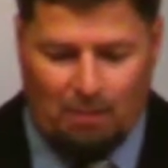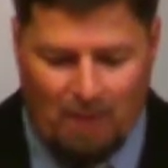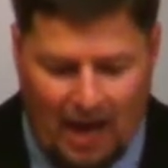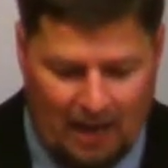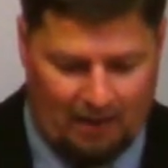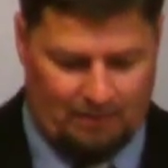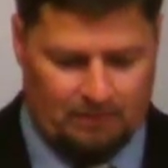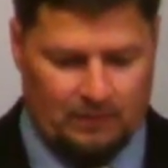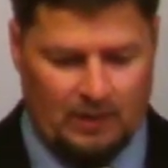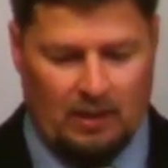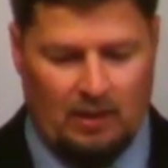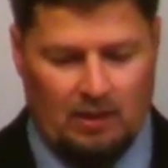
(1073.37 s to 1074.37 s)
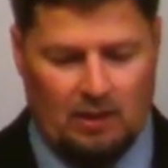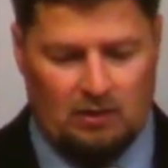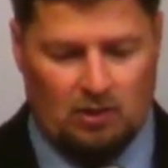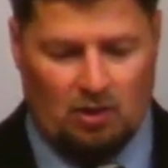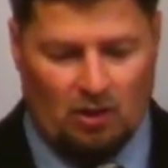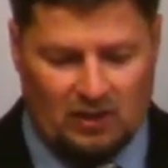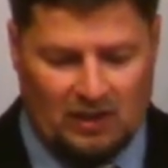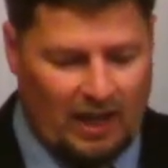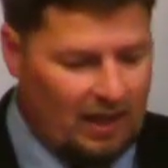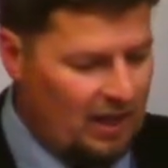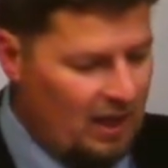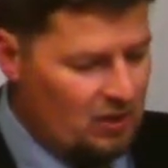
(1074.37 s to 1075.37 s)
men. Turn to
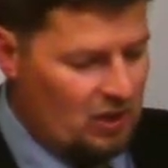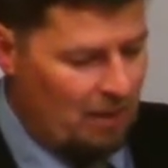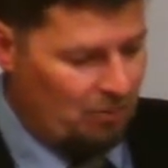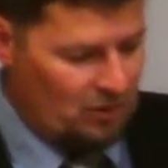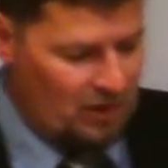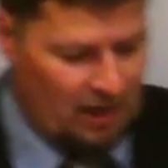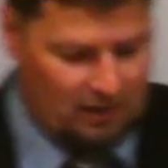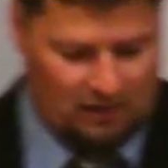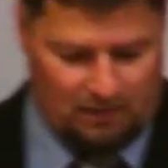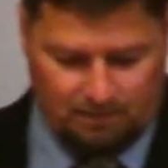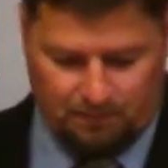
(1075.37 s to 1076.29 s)
2 Kings chapter 6.